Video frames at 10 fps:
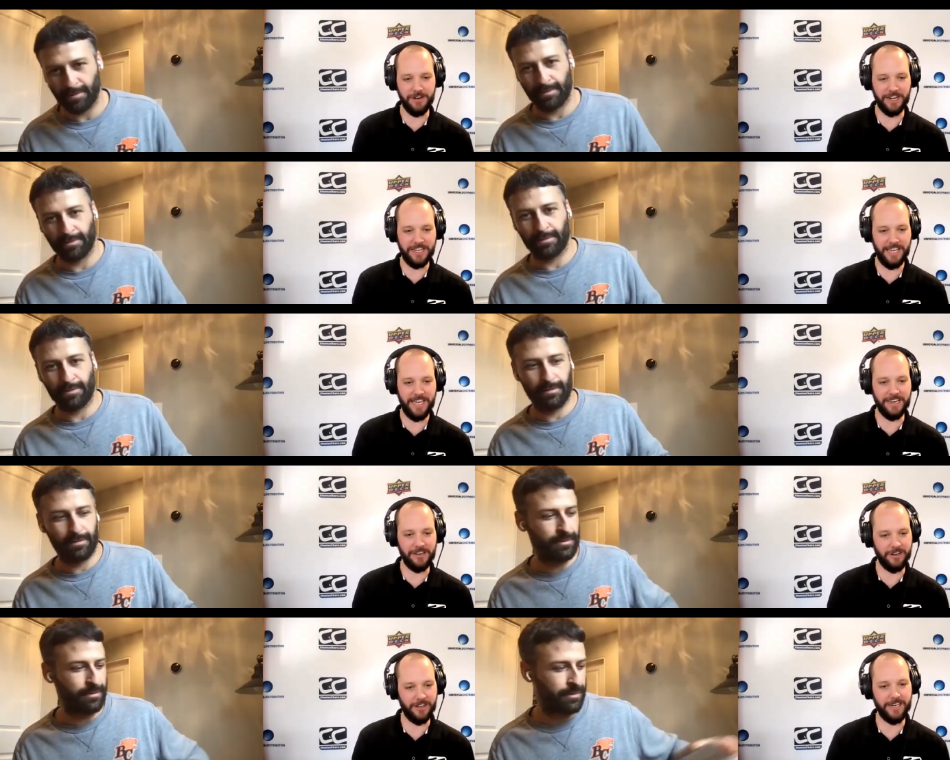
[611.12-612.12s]
Speaker 1: you're a kid and
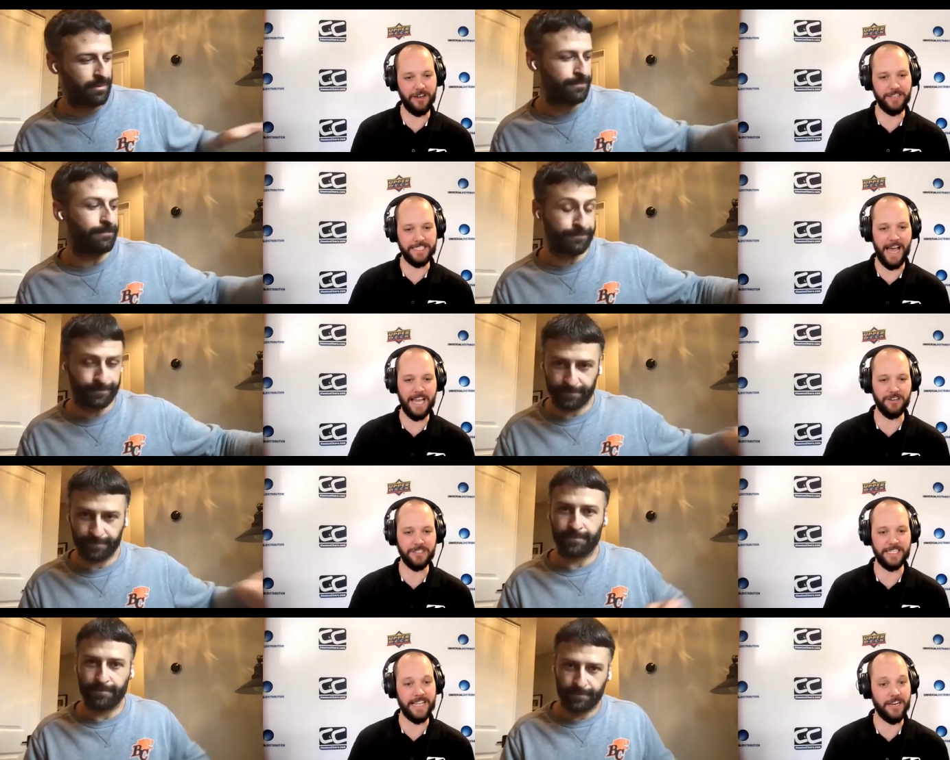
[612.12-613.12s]
you're looking at all these idols
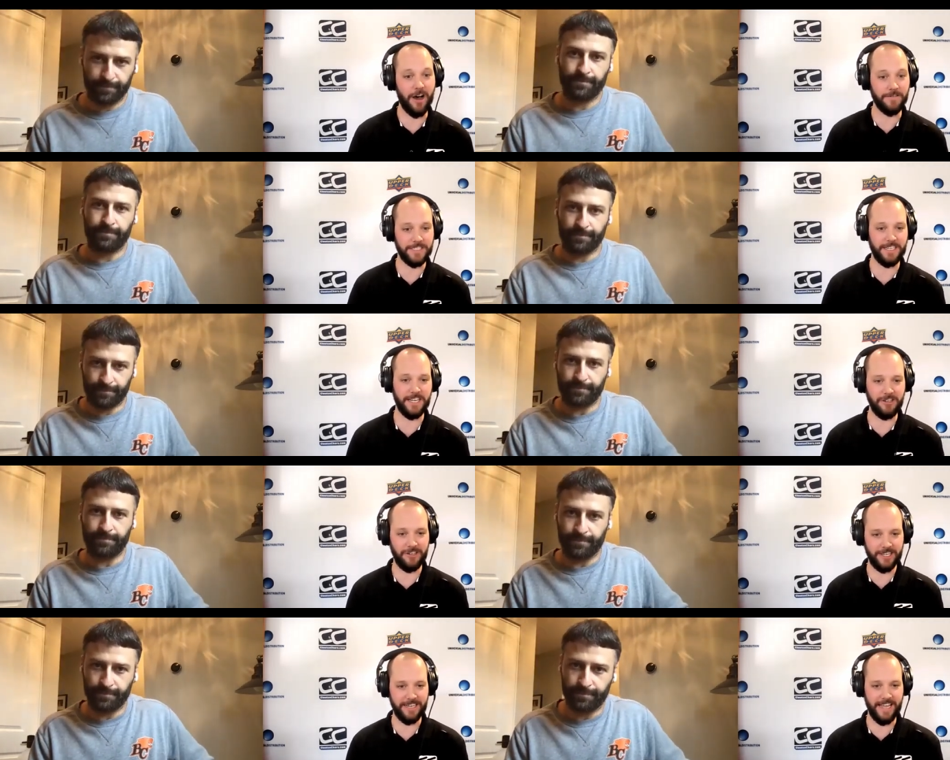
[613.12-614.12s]
and then all of a sudden you're
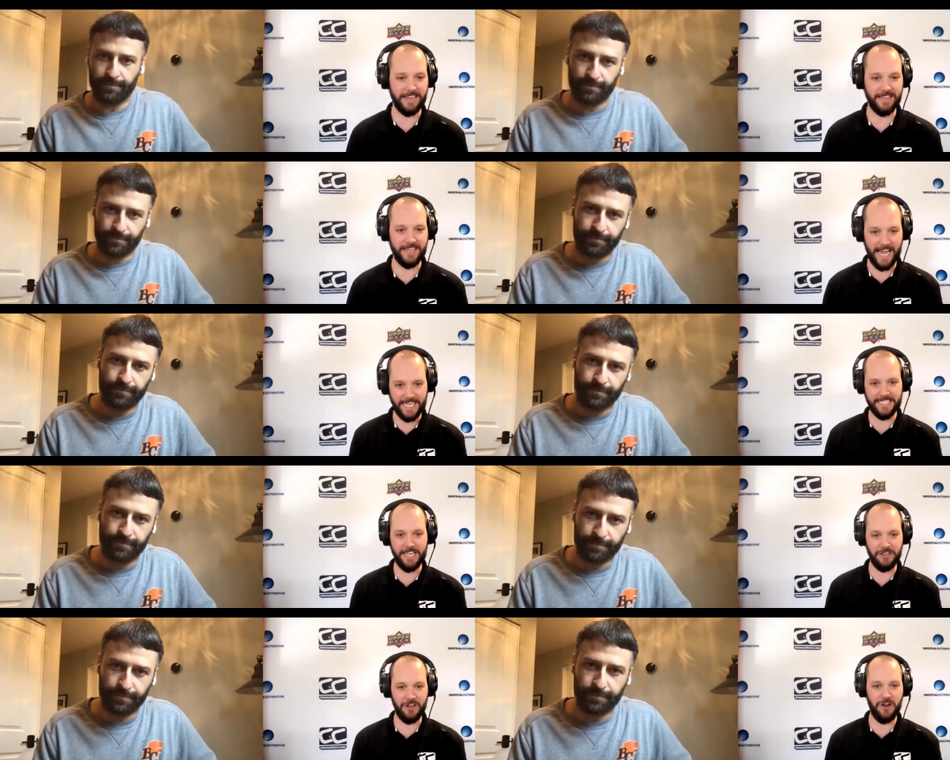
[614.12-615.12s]
looking at guys that
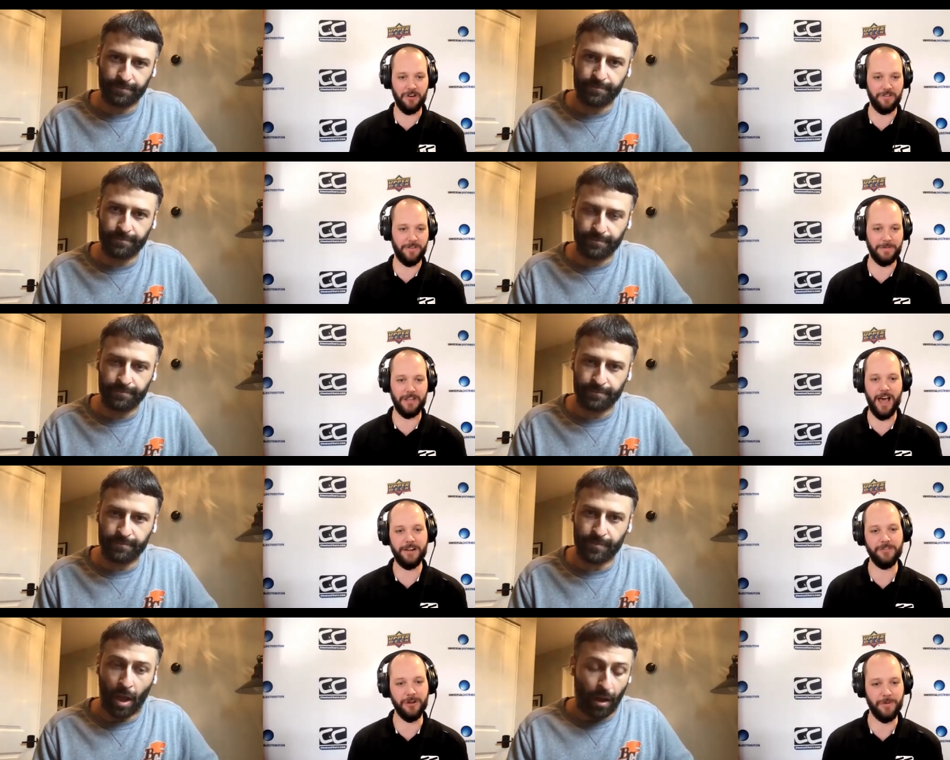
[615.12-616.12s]
you know from the locker
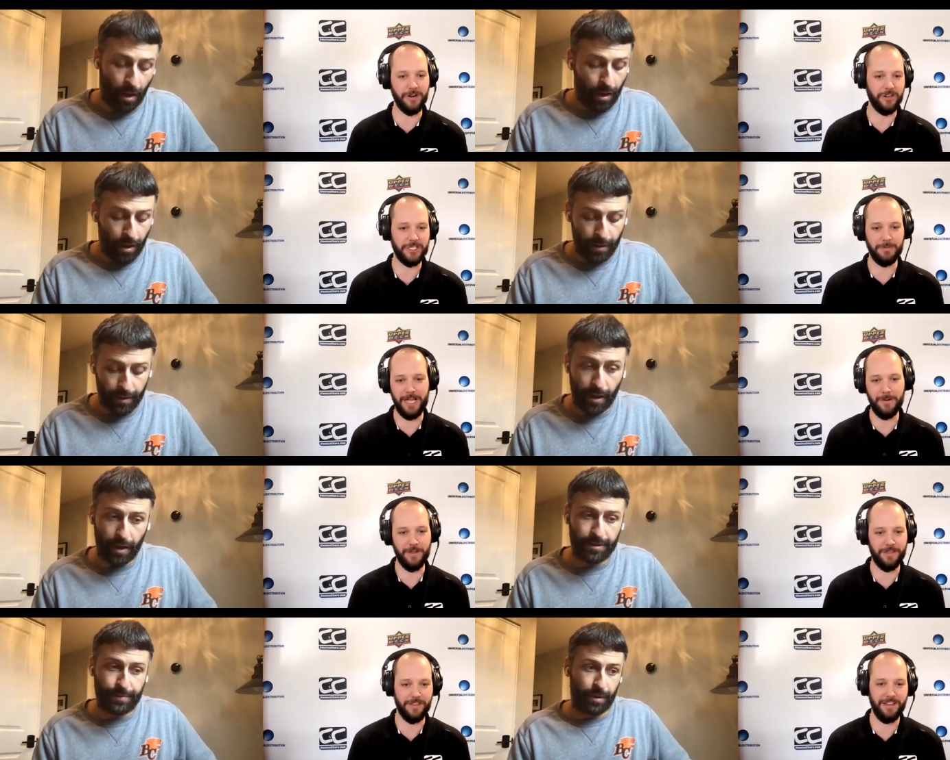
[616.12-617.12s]
room or used to play? Yeah,
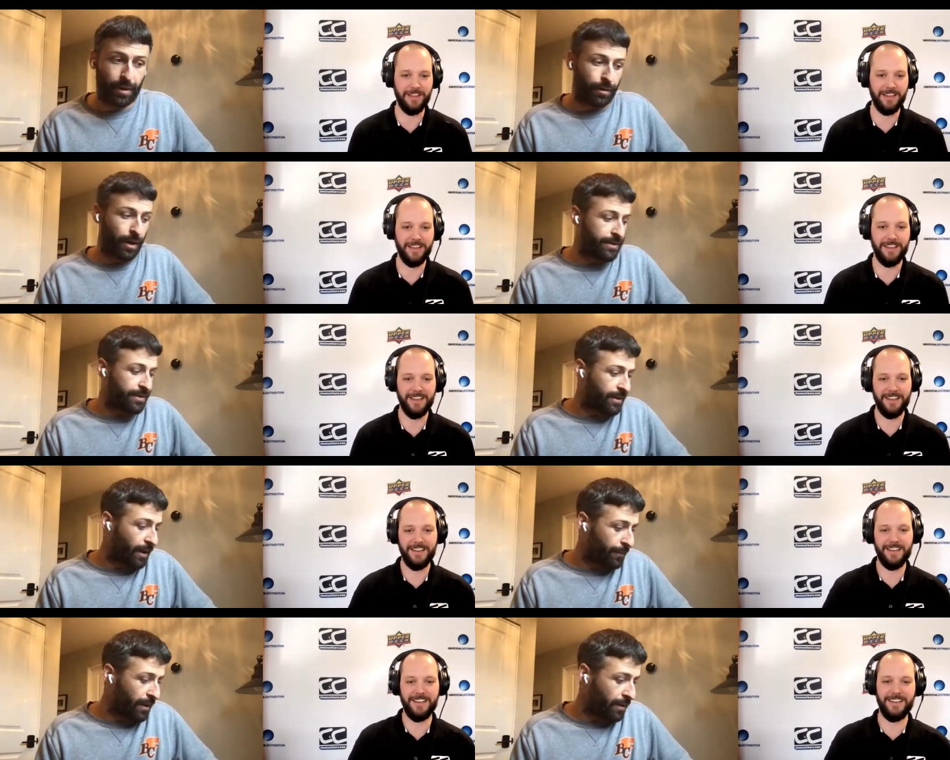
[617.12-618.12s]
with? it's
Speaker 2: pretty crazy.
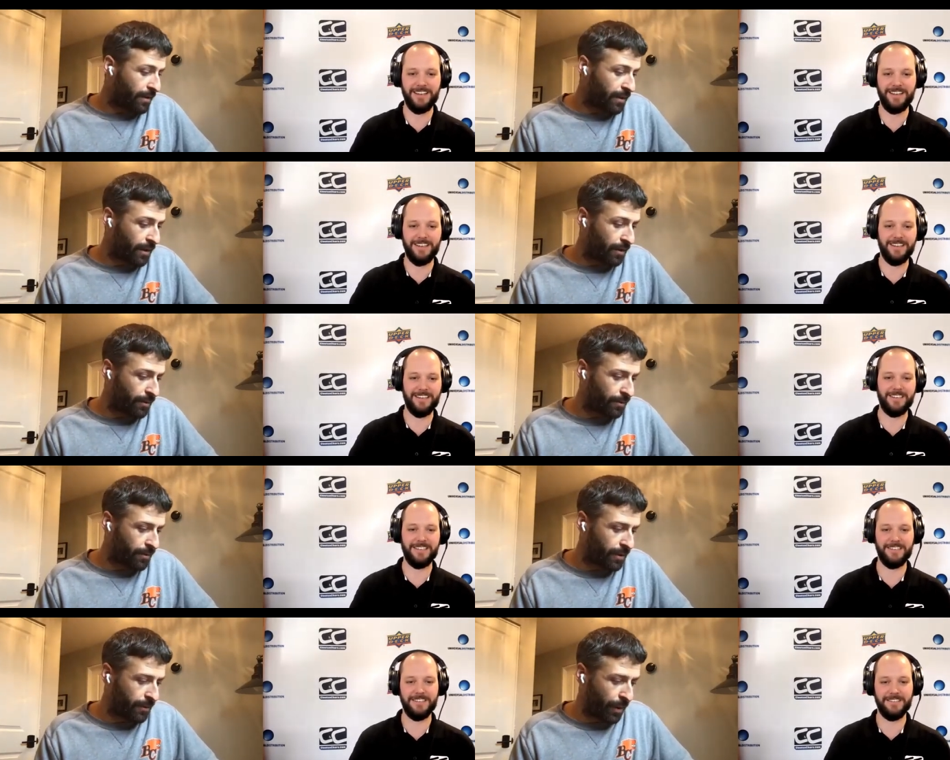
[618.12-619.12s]
I mean, you know,
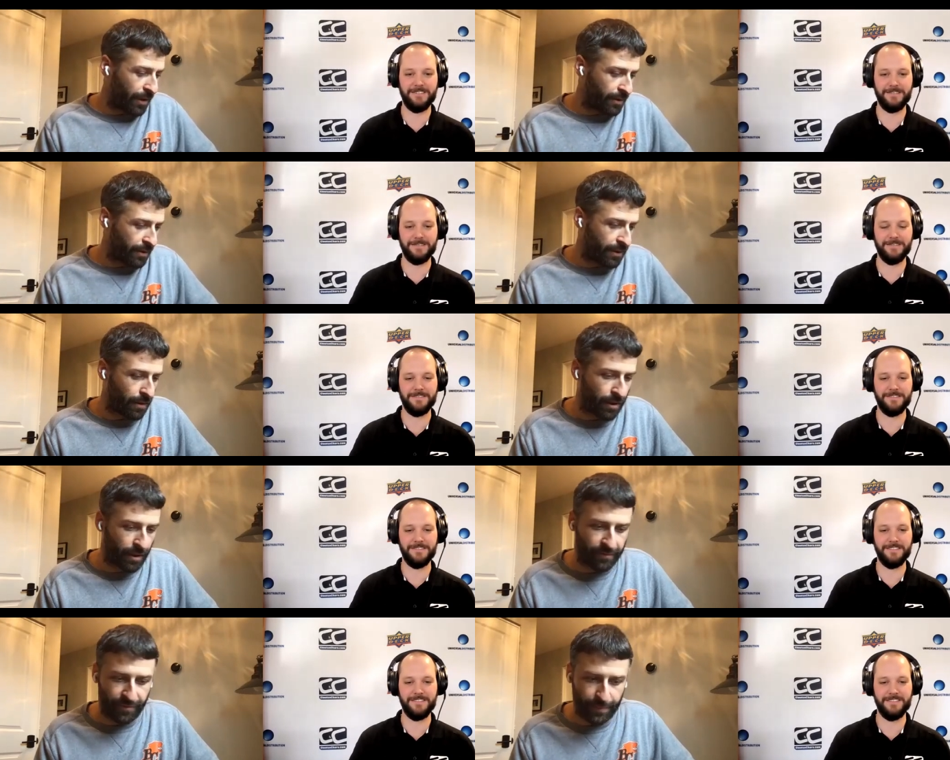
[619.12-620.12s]
you play in the league long
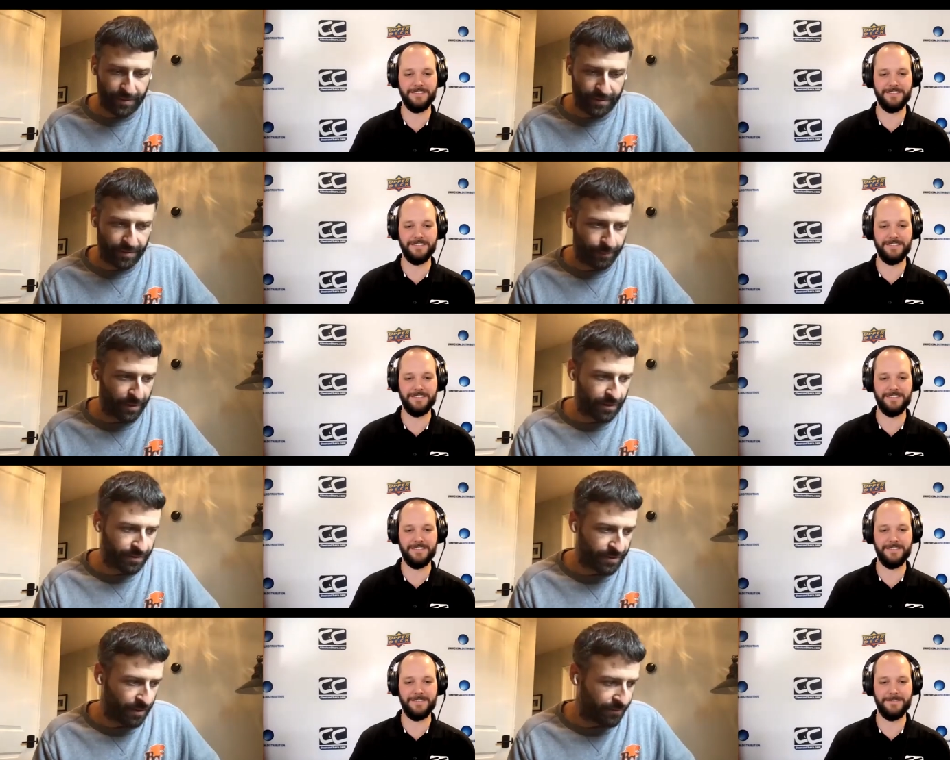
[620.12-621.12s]
enough. I mean, this I've been in the
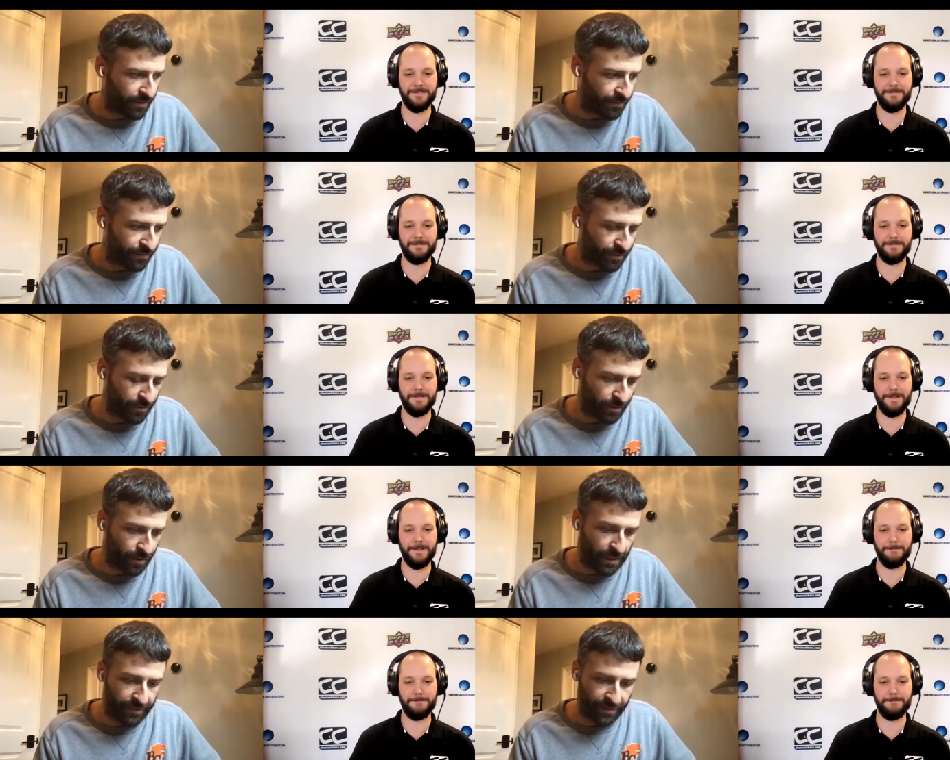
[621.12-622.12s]
CFL for
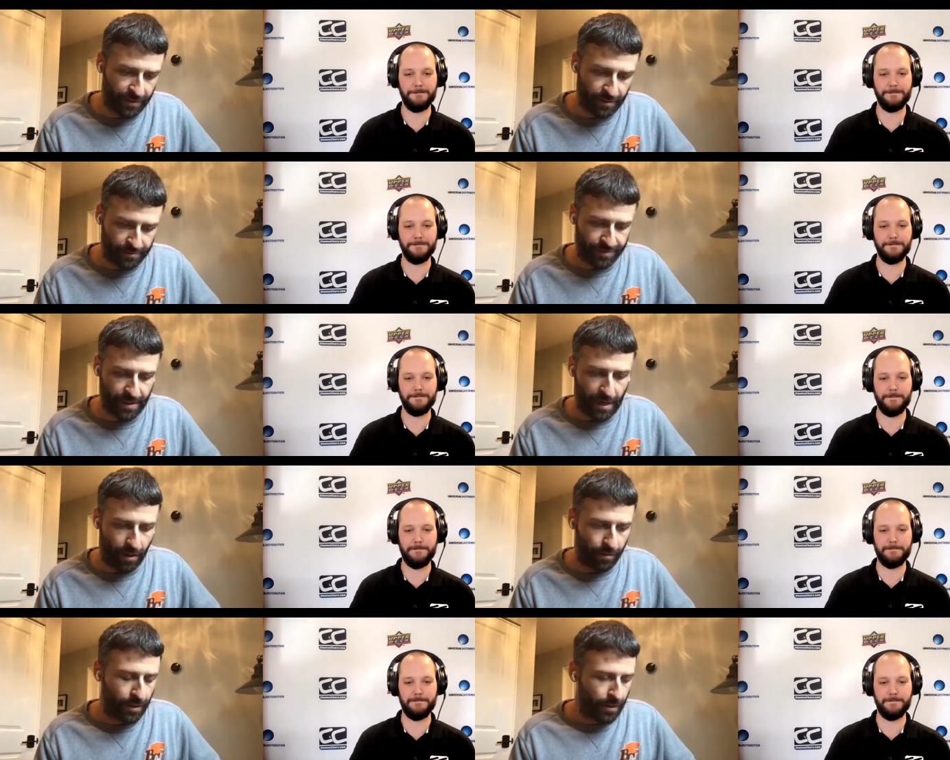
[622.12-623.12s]
11 years now.